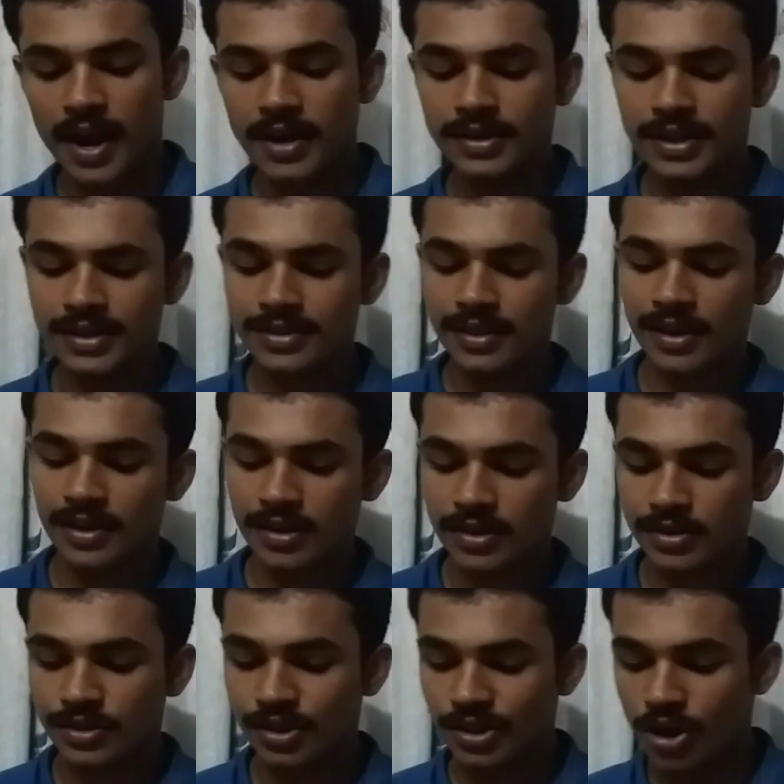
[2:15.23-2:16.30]
And I think
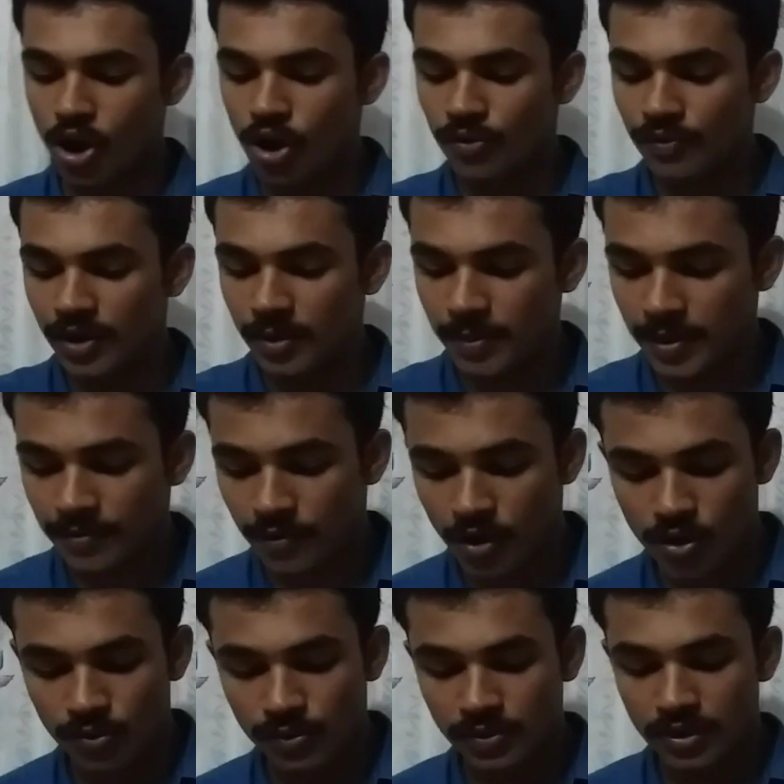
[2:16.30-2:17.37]
the dog will be
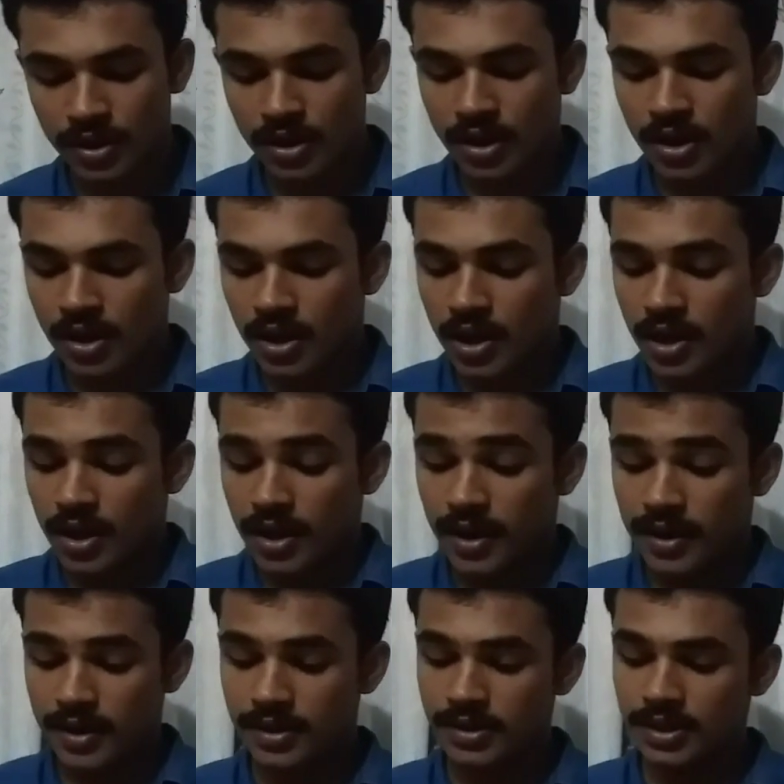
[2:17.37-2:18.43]
found
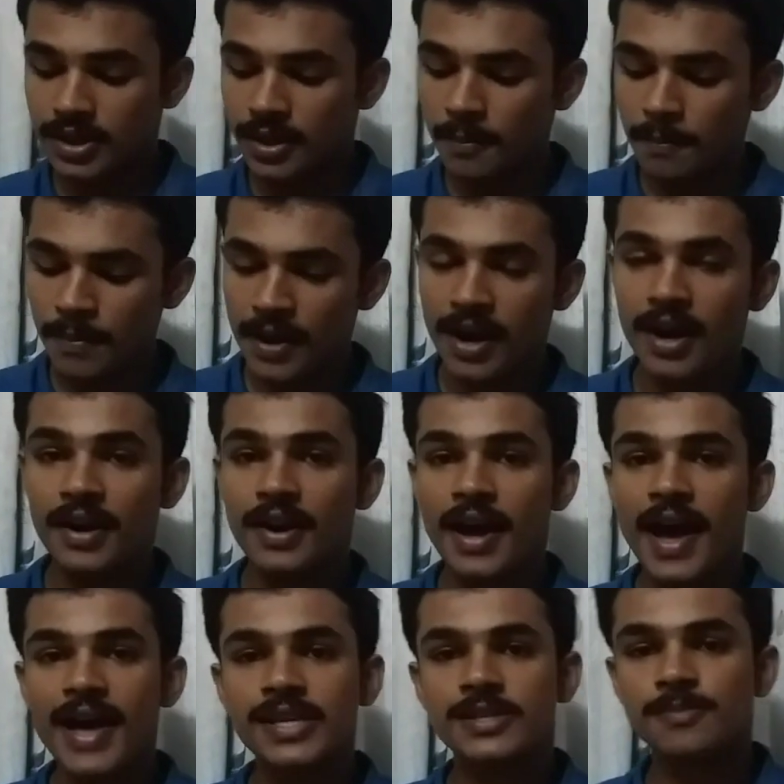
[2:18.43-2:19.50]
in the dumpyard
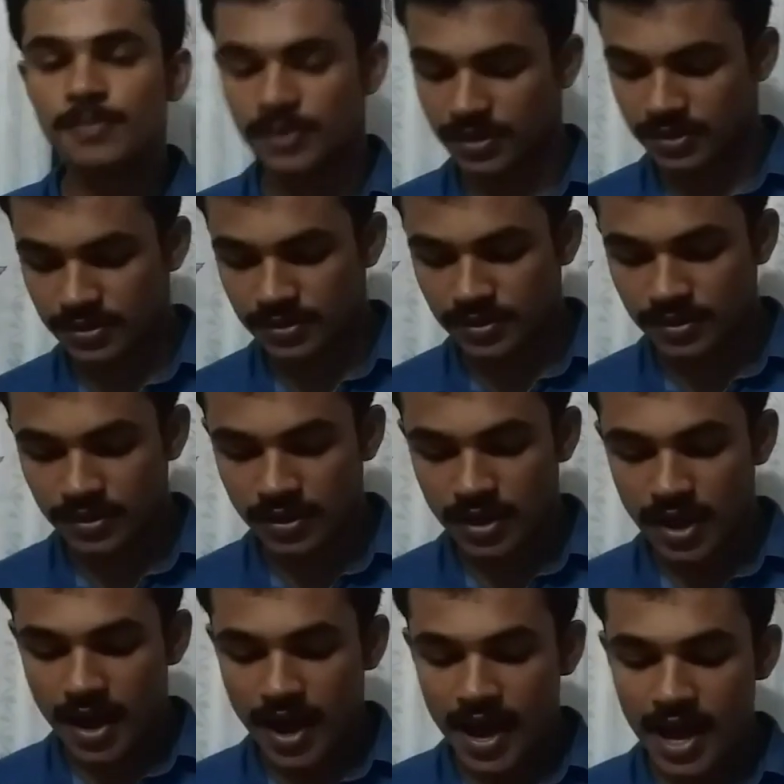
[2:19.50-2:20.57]
as
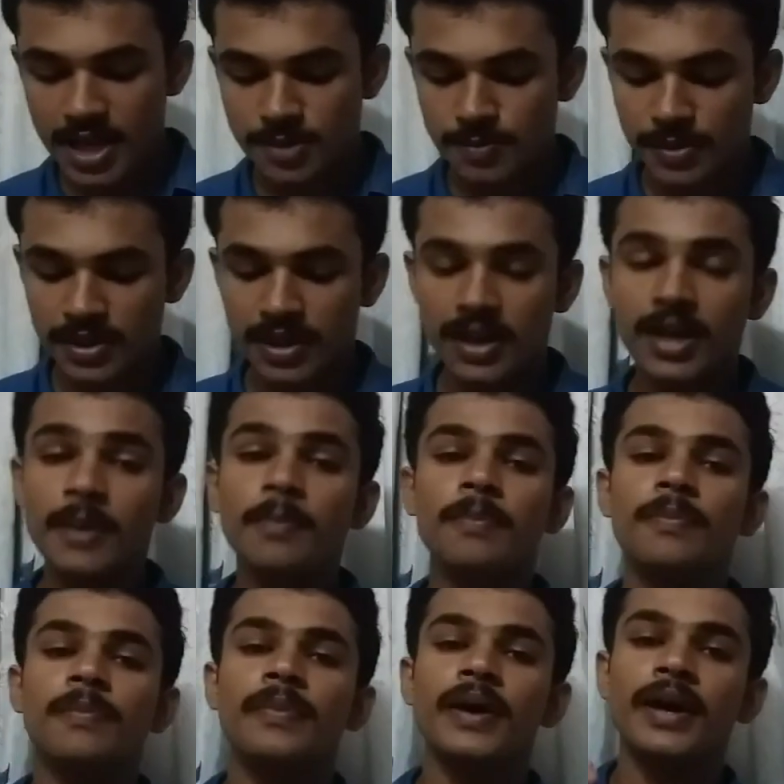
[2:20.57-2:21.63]
per the clip
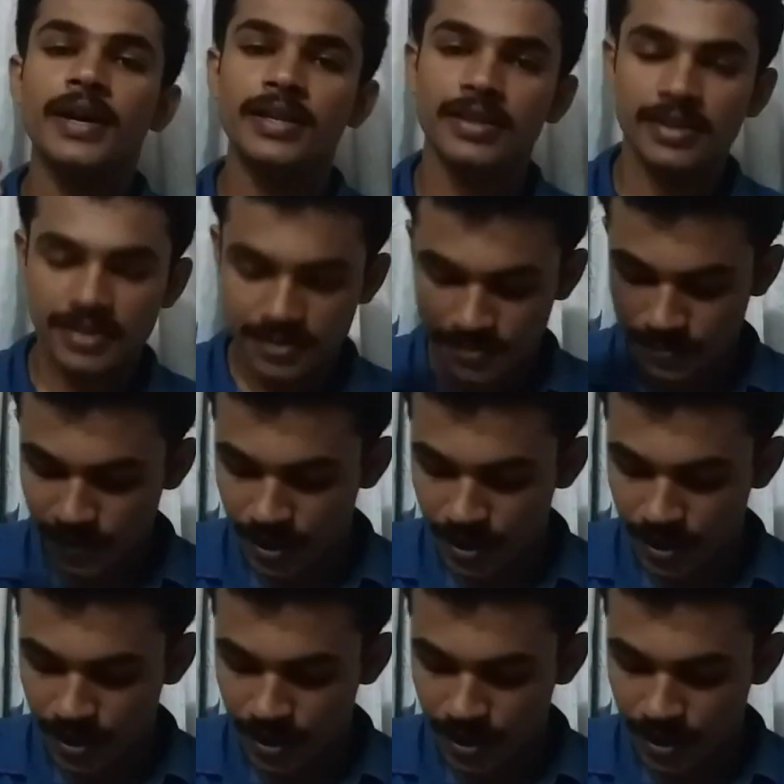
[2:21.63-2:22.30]
in this